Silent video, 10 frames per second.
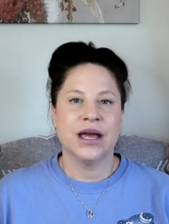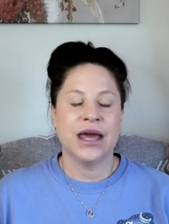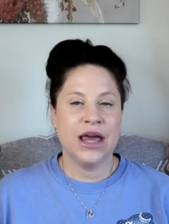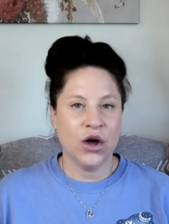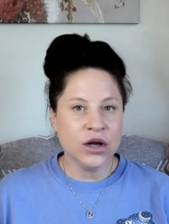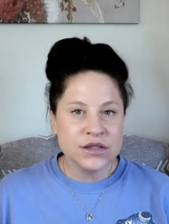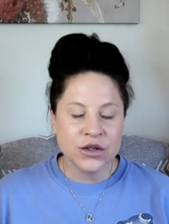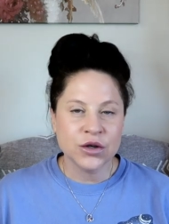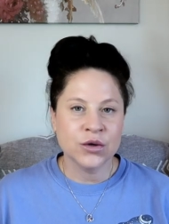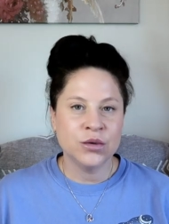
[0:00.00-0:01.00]
he
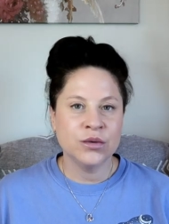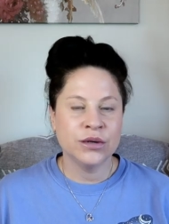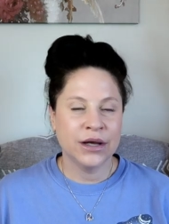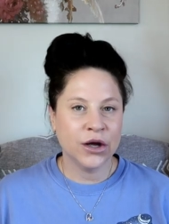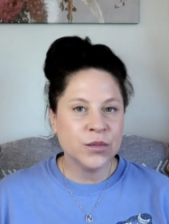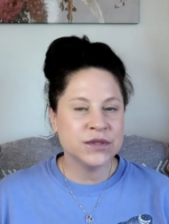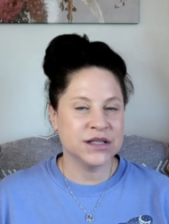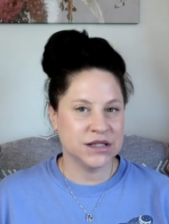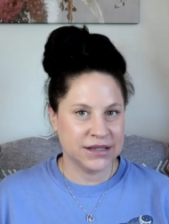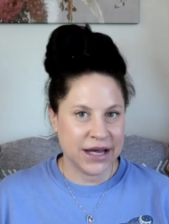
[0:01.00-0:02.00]
also helped
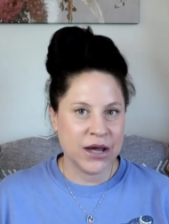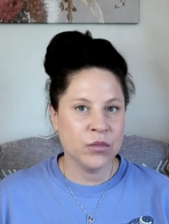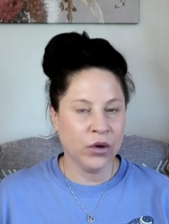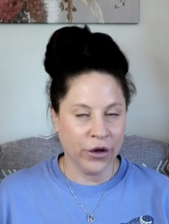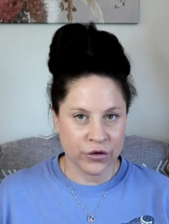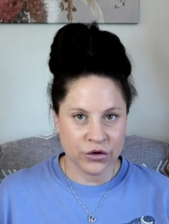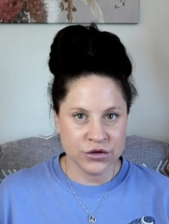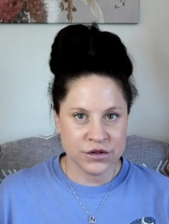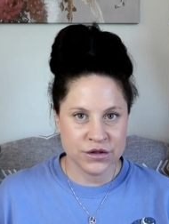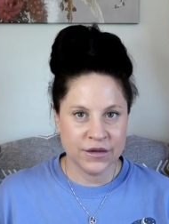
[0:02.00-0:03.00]
his same
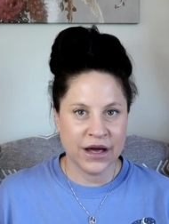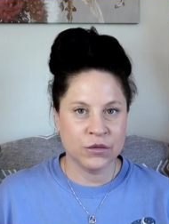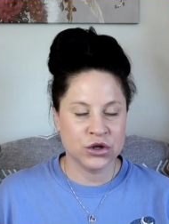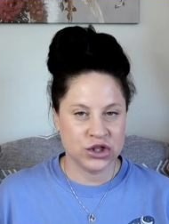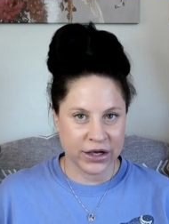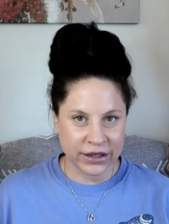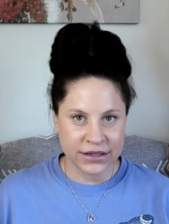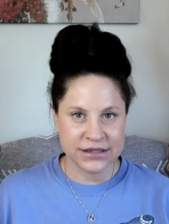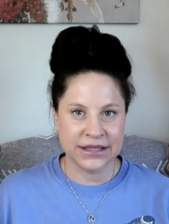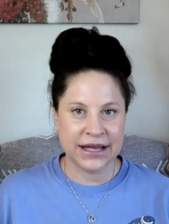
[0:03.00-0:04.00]
brothers that were
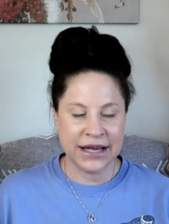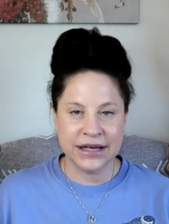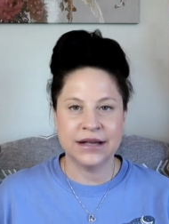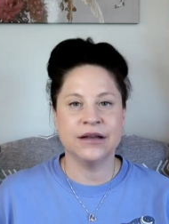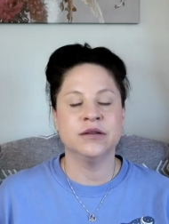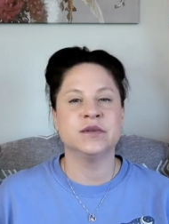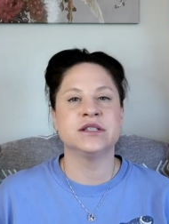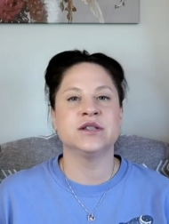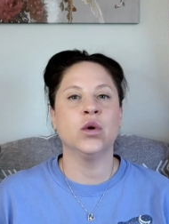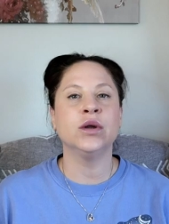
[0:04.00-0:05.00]
jealous and hated him
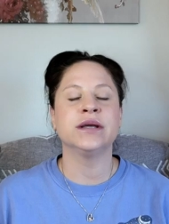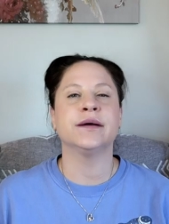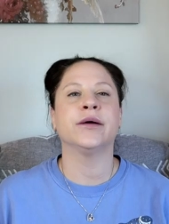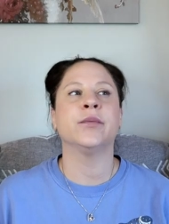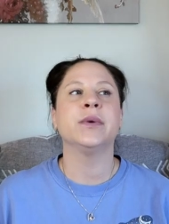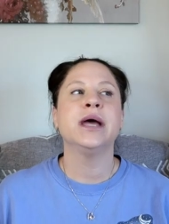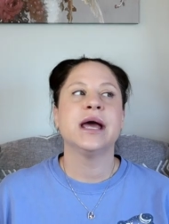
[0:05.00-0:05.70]
and sold him.